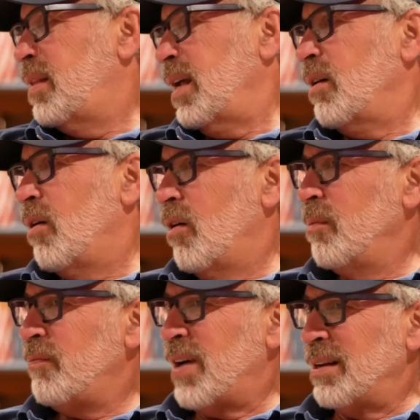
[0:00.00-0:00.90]
Then I go
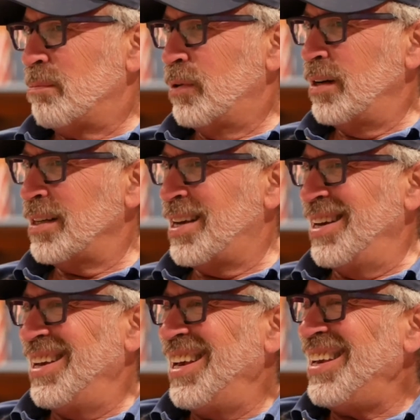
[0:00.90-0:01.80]
home, find a book,
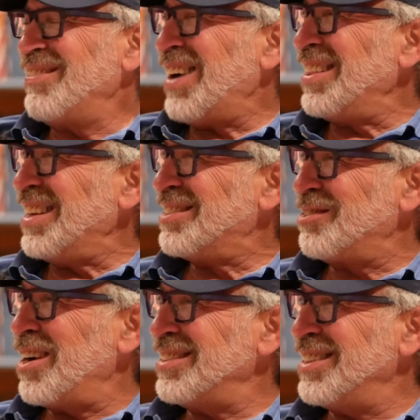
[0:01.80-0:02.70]
you find me
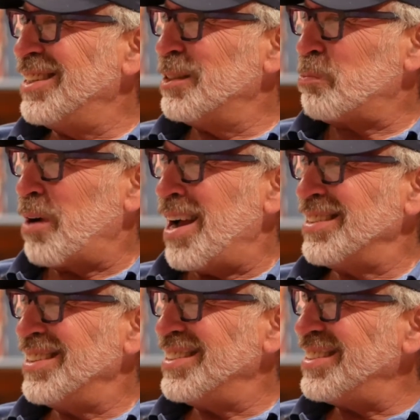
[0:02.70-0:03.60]
instructions,
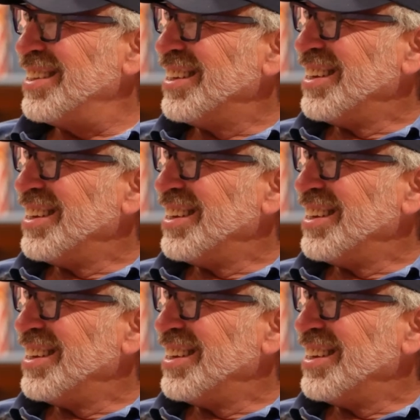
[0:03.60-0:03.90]
practice.